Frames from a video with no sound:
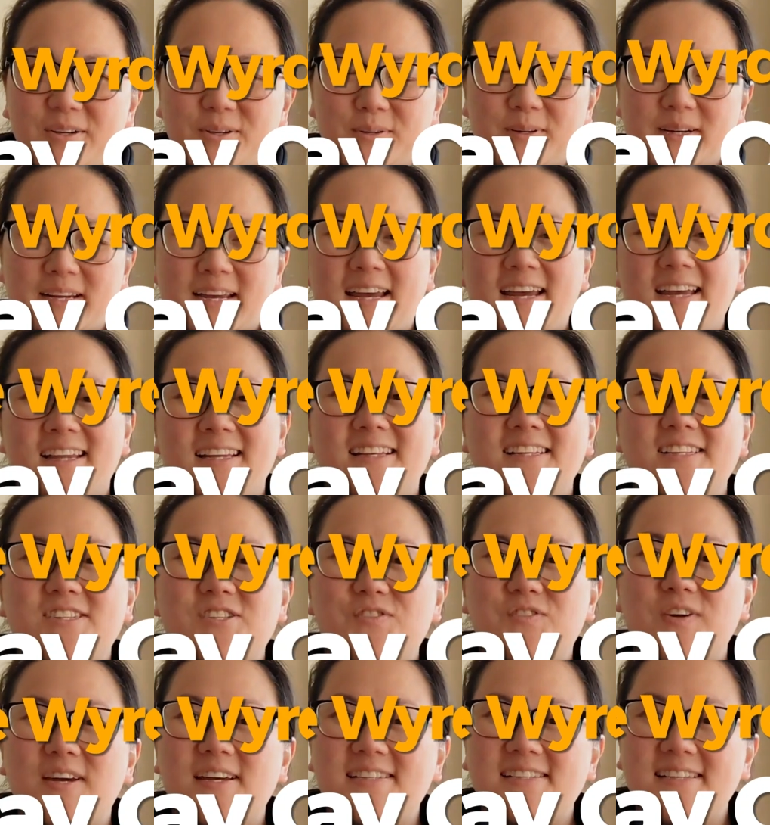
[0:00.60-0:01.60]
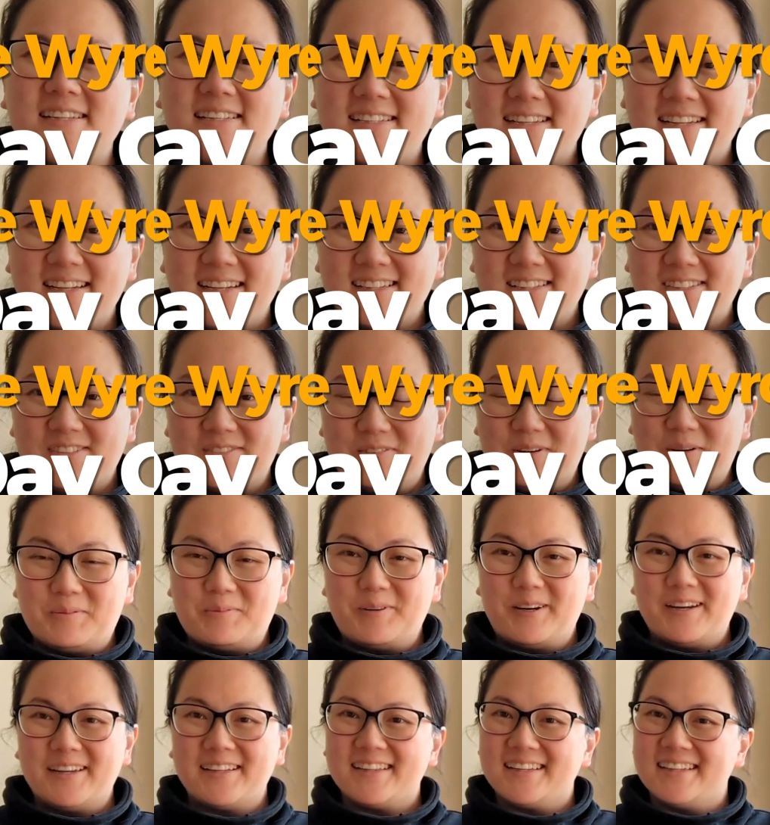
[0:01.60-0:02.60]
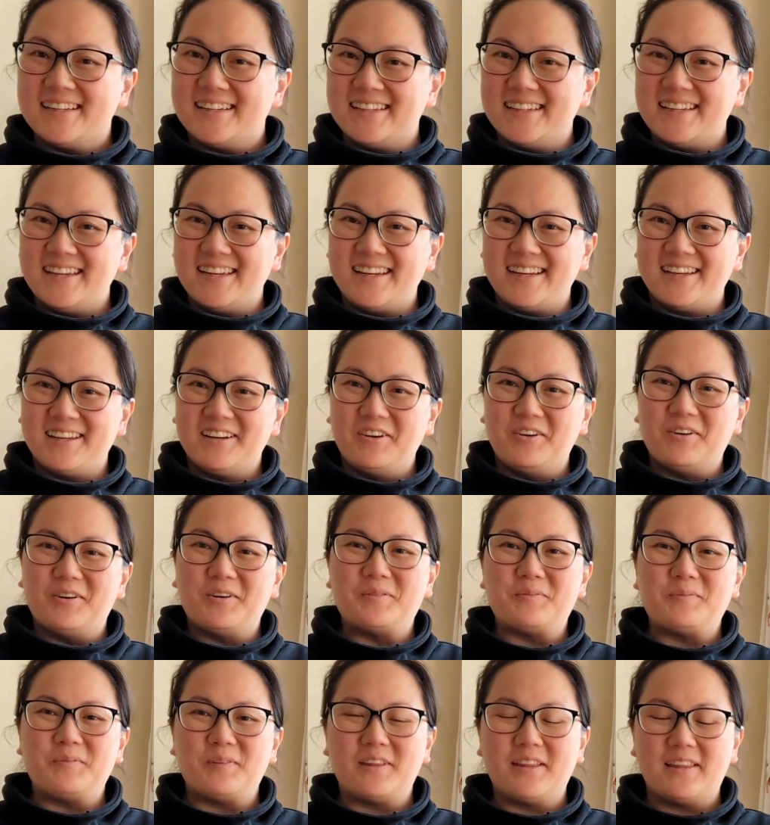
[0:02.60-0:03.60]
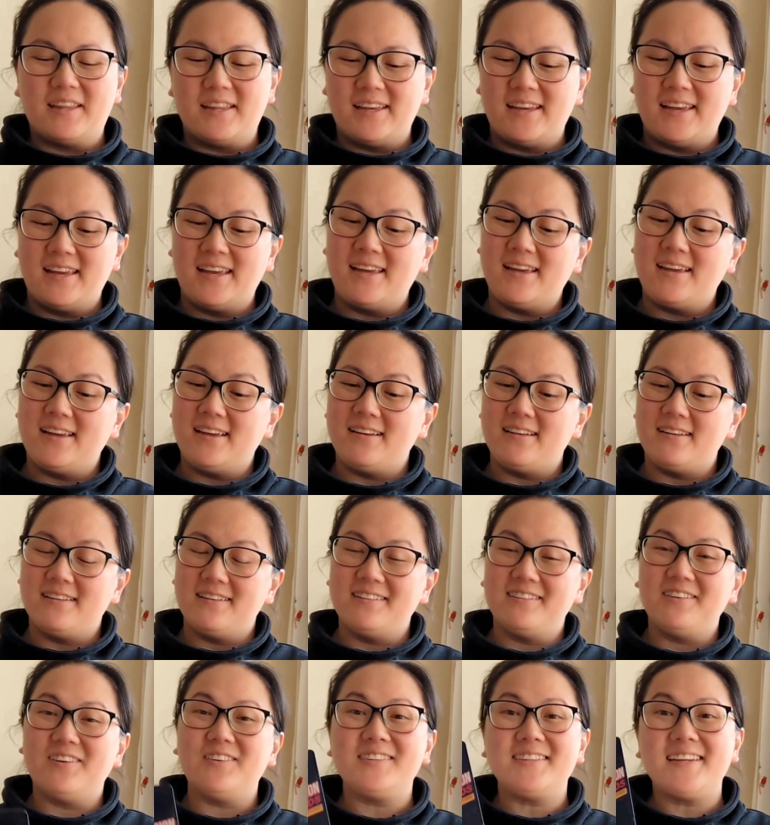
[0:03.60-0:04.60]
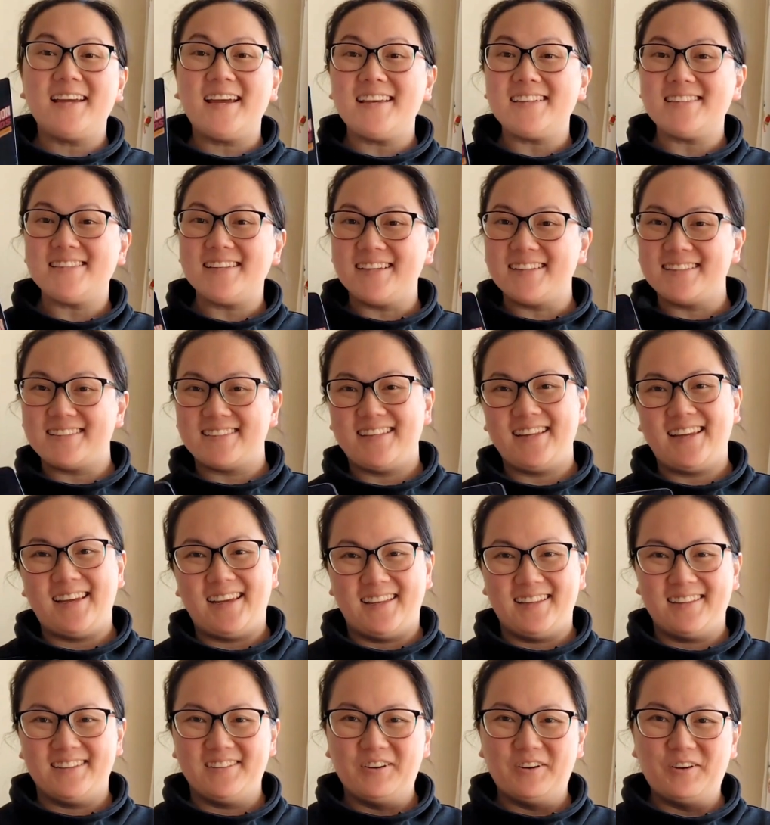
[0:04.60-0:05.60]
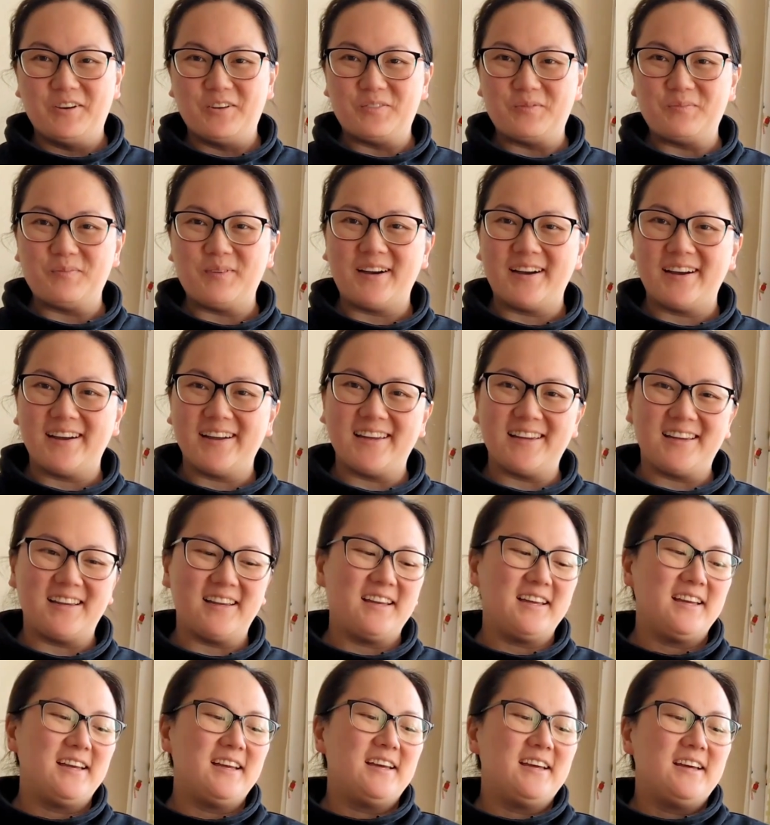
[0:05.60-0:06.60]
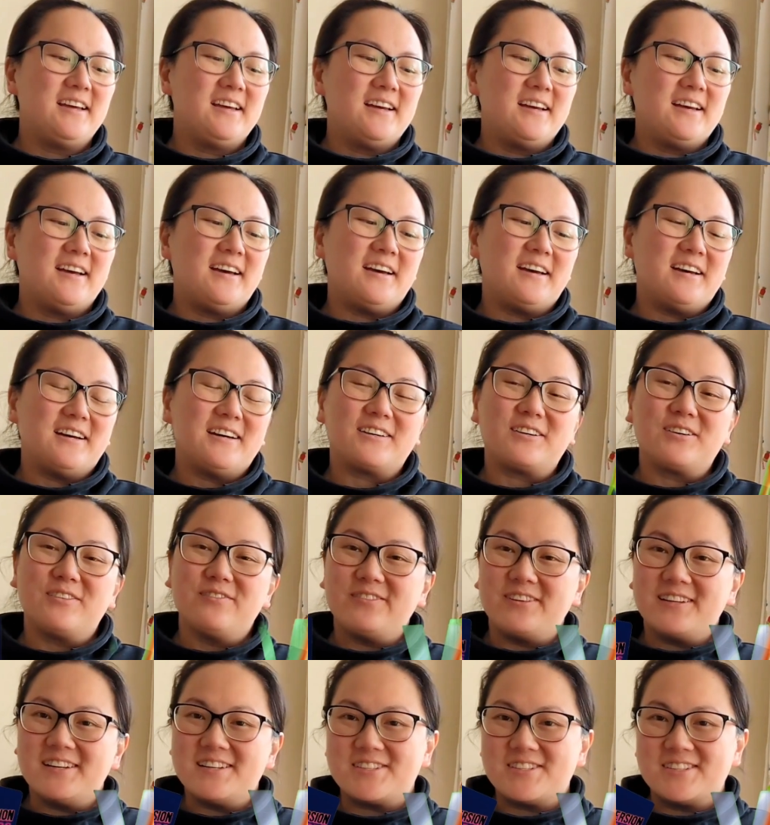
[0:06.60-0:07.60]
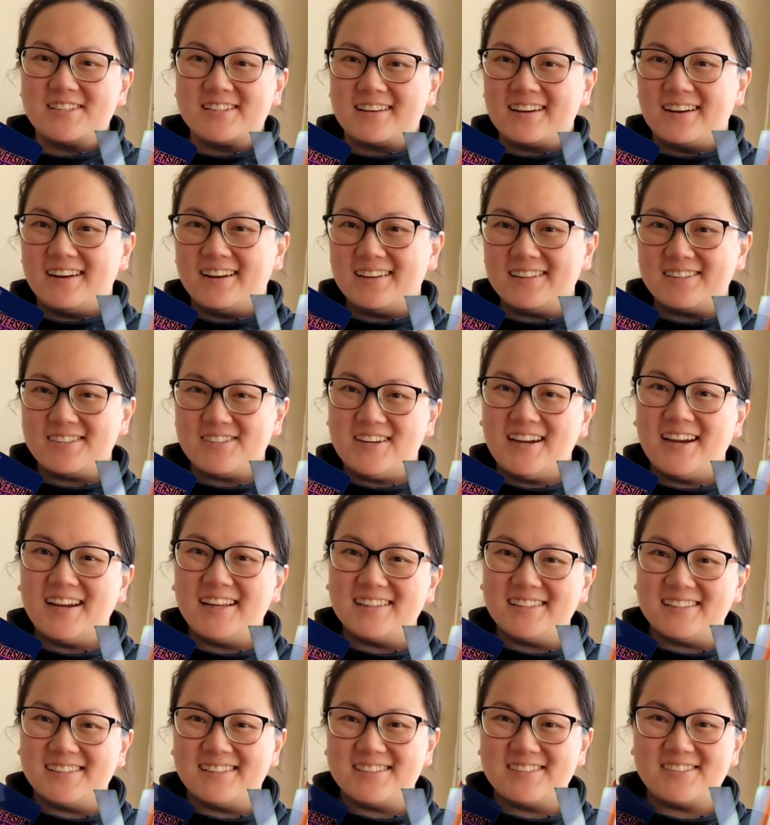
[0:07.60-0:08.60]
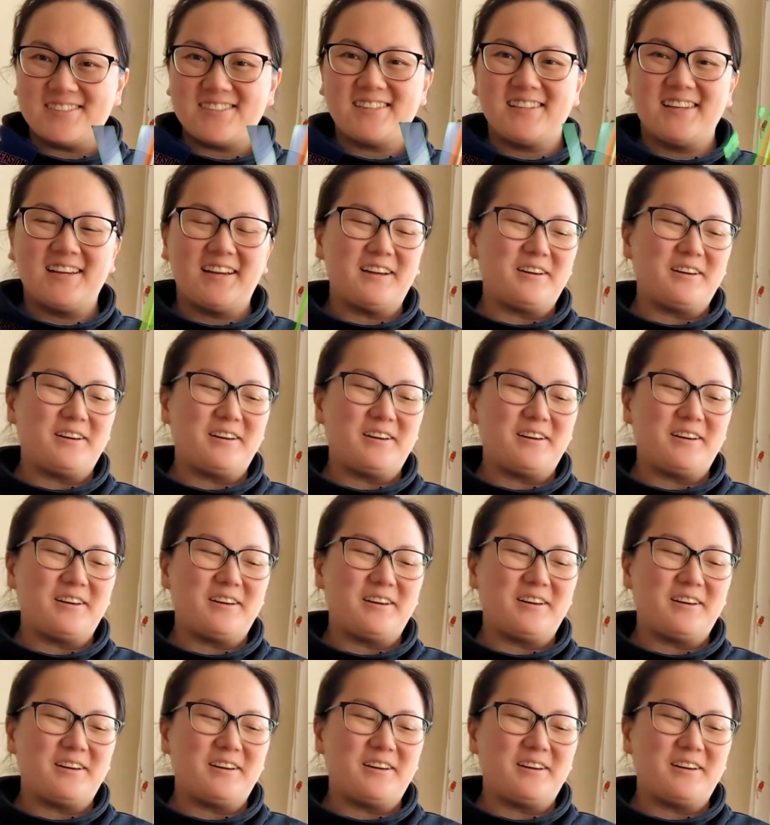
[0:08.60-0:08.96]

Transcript: Hello again, it's Tracy Dix from Wyrd Learning on day 16 of my conversion card challenge